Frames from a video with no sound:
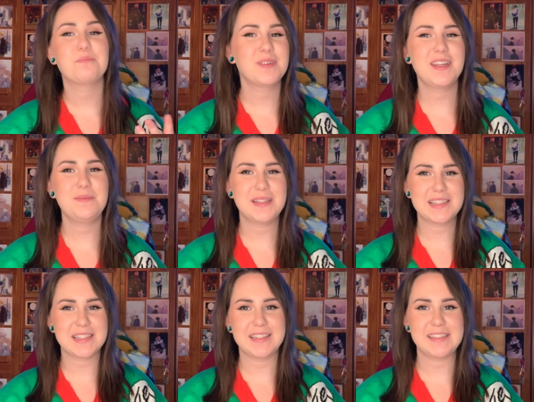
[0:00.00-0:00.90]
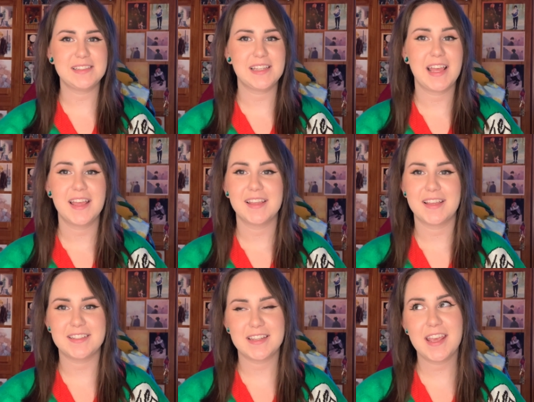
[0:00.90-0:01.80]
My name is Sydney
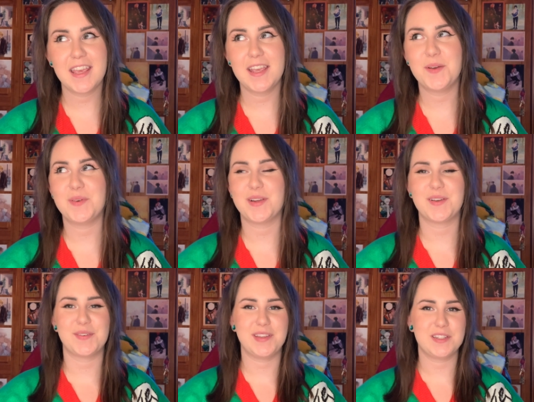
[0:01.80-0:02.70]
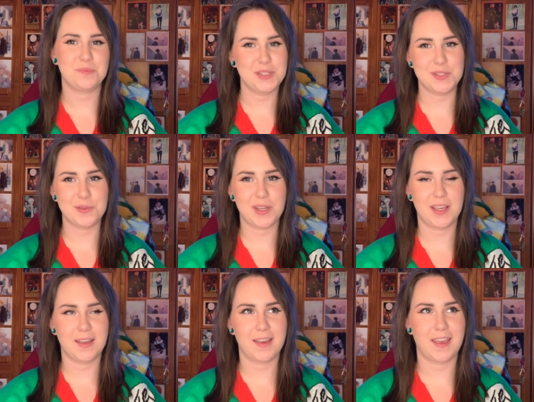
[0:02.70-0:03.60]
and today we are going to be
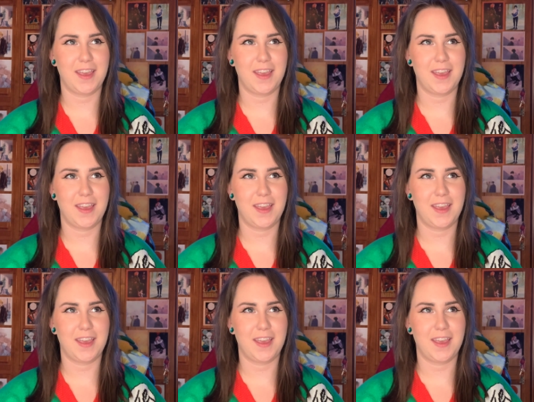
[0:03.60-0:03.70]
doing